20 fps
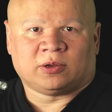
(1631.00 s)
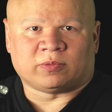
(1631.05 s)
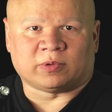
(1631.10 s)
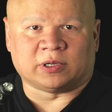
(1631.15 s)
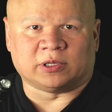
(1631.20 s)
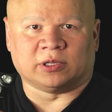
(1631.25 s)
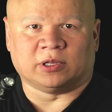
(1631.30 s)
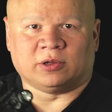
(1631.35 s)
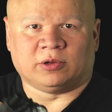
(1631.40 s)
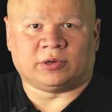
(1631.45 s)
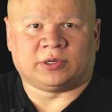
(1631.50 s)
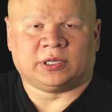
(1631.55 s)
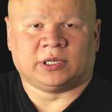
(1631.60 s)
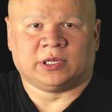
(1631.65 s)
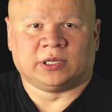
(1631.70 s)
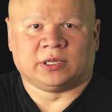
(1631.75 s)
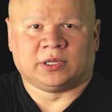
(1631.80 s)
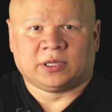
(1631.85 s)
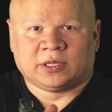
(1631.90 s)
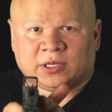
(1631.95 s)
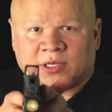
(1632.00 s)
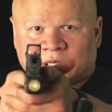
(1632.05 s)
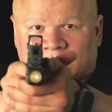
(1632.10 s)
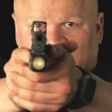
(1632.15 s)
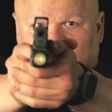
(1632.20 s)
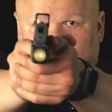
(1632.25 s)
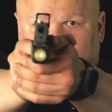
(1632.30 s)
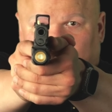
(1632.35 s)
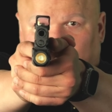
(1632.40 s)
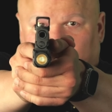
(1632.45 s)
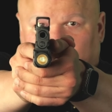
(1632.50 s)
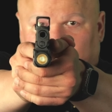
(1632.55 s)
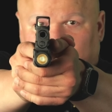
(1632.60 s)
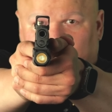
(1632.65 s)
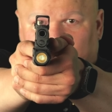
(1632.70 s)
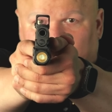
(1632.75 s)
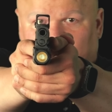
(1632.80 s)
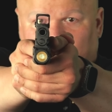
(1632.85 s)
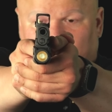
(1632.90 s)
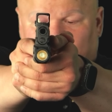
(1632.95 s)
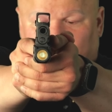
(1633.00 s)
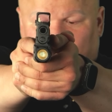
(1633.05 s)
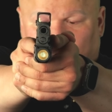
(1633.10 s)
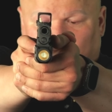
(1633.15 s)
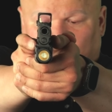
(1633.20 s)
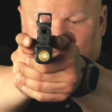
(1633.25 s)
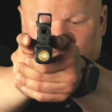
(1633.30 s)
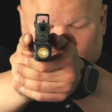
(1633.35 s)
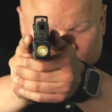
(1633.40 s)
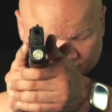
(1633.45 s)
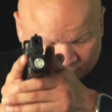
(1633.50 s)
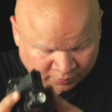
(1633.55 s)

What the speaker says: reload, get on target, boom.